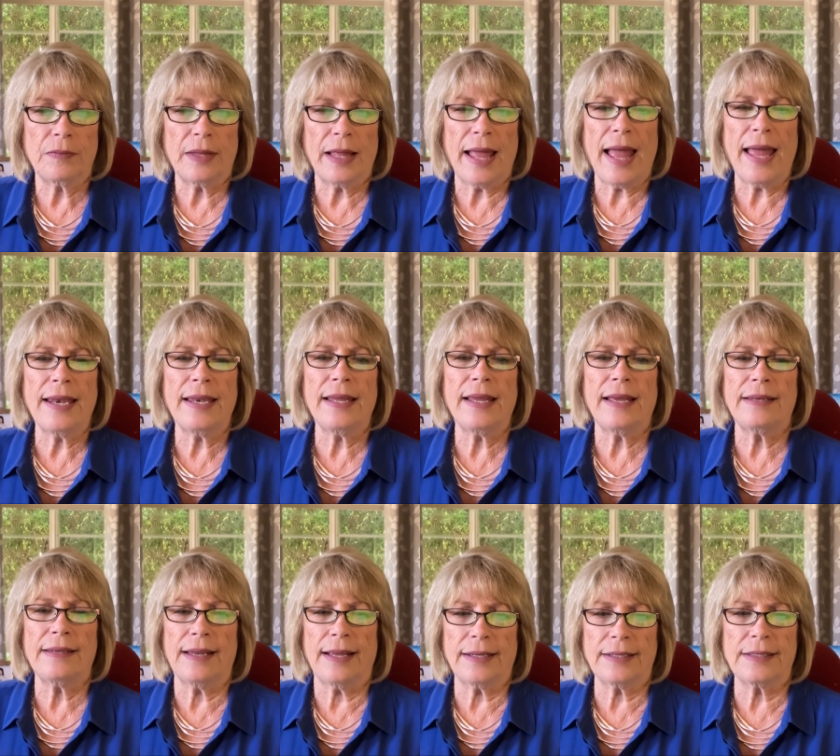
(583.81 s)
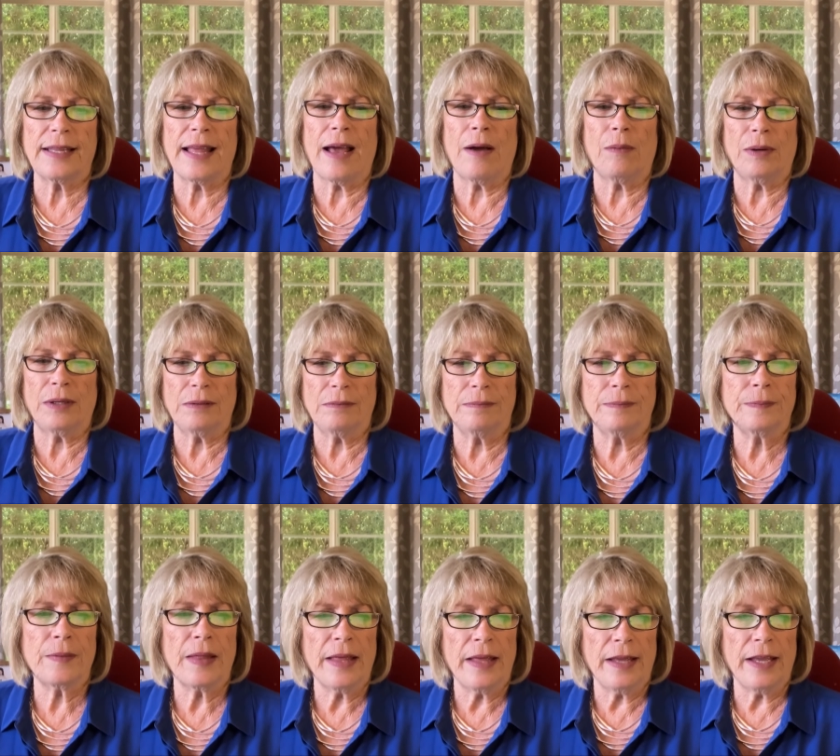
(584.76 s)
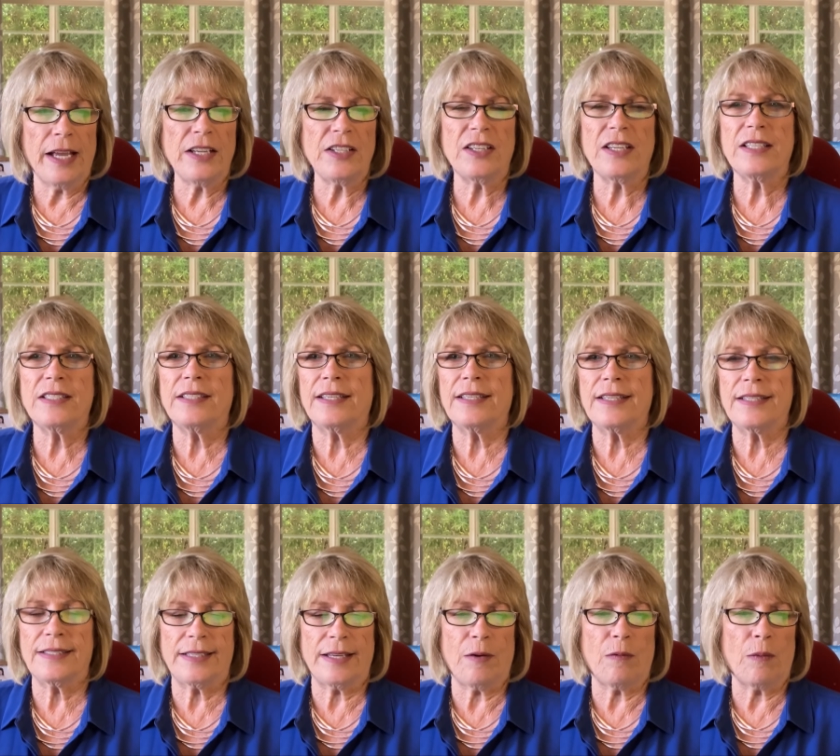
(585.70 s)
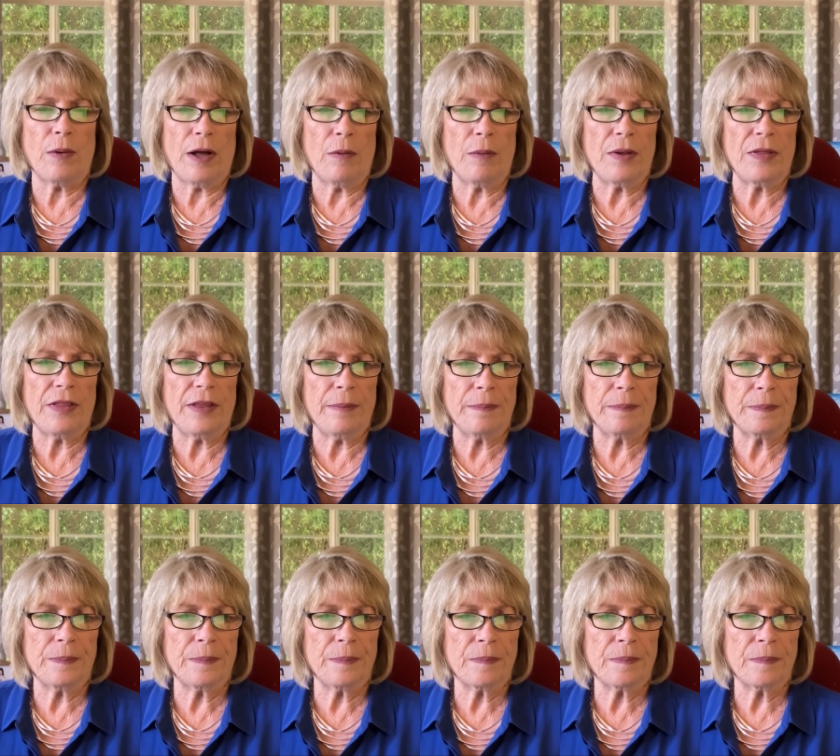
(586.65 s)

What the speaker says: Andy had nixed that one. It just didn't sit well with him.